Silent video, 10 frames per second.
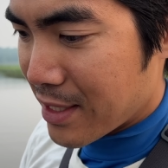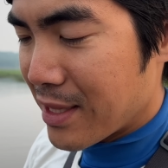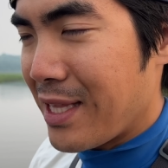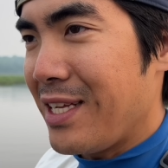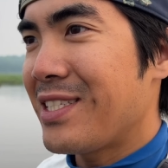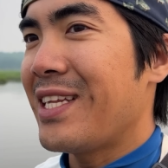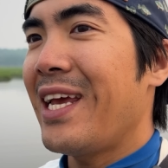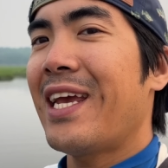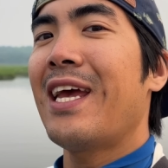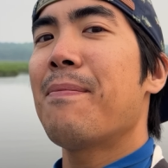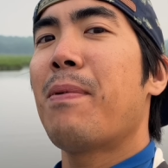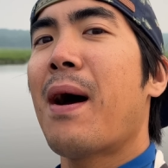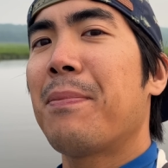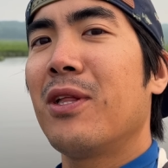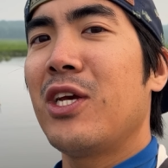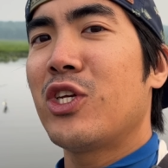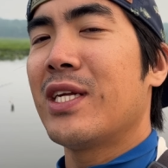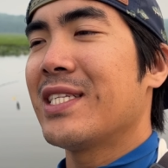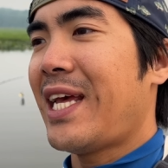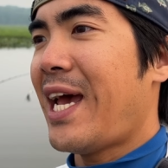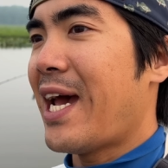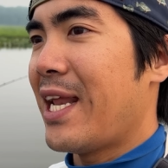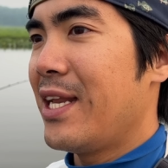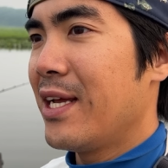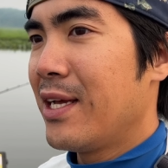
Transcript: the snakehead population has had